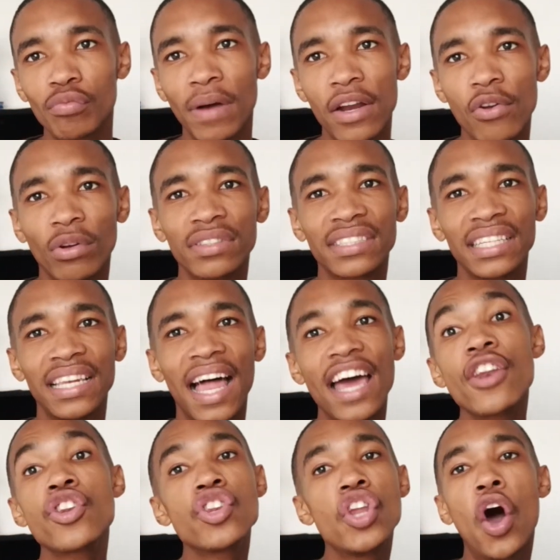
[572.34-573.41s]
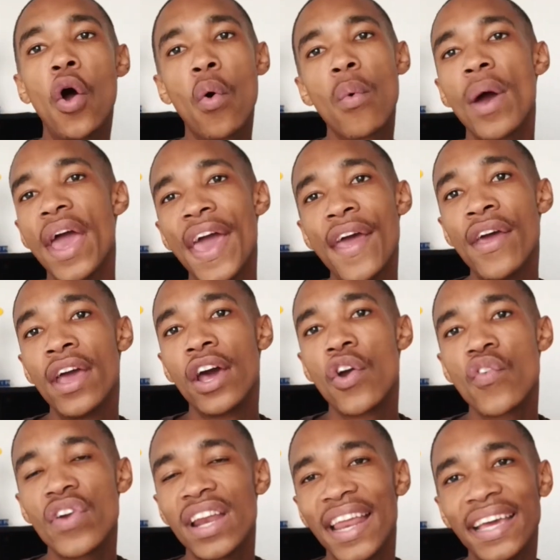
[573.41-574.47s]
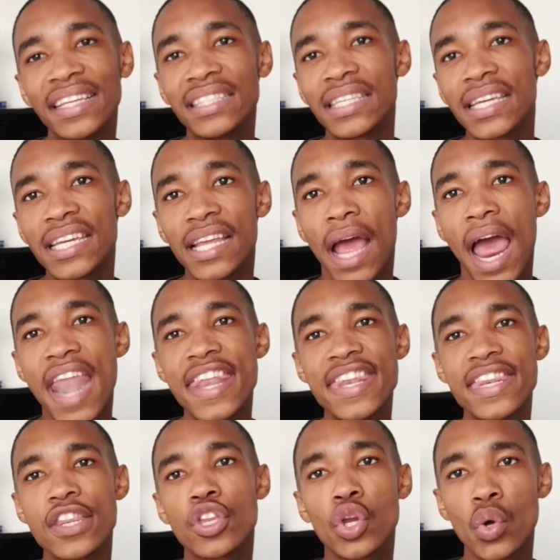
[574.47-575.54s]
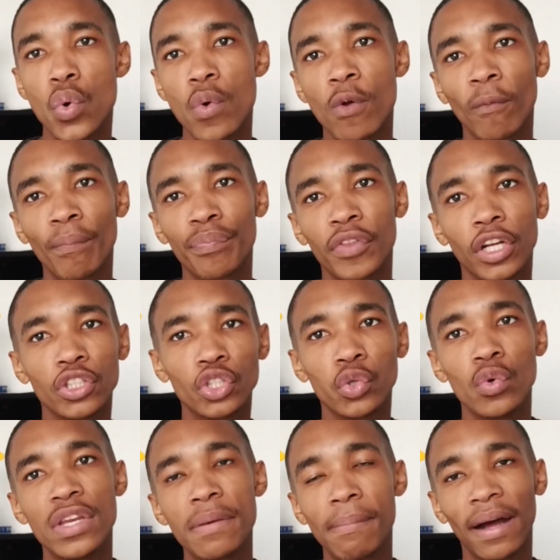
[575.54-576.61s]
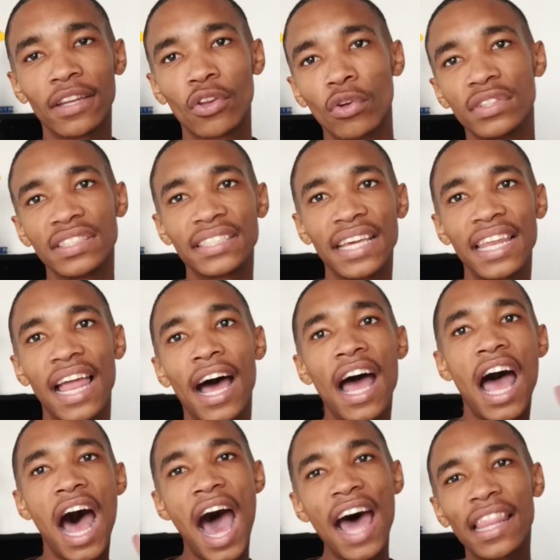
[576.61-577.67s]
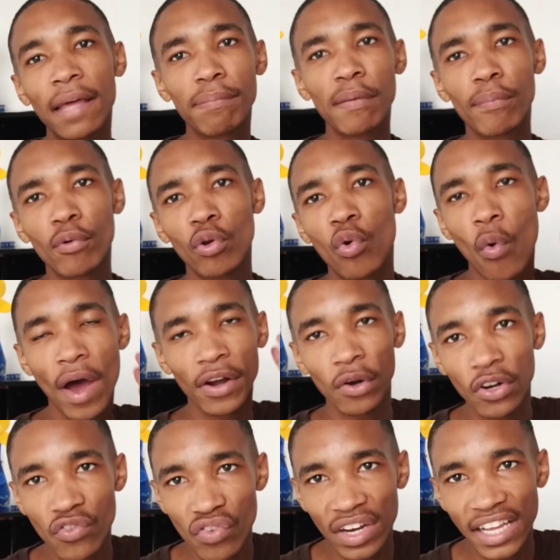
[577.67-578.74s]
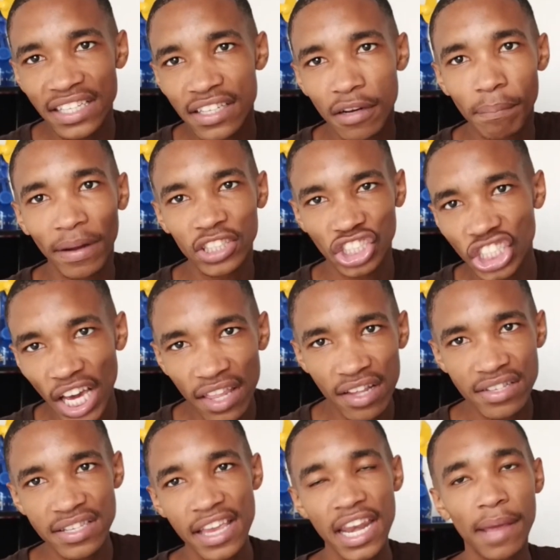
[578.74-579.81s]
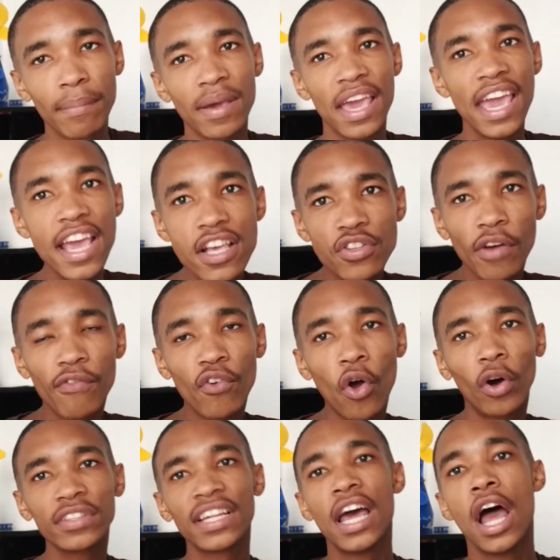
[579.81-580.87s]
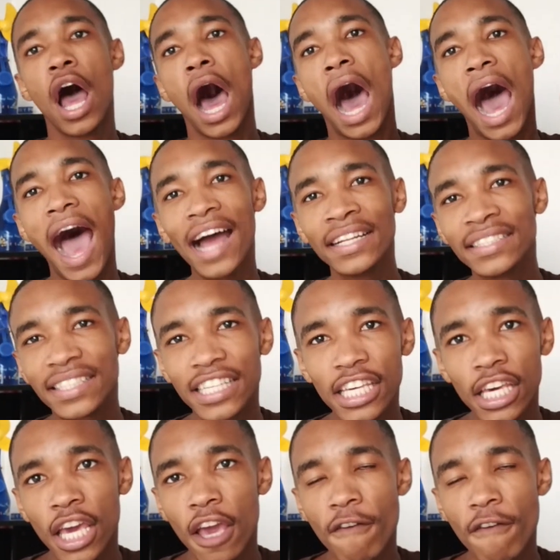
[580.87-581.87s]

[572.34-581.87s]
Madonsela. Nowhere related to Thuli Madonsela. Other people who are not related but share the same name is, of course, Auntie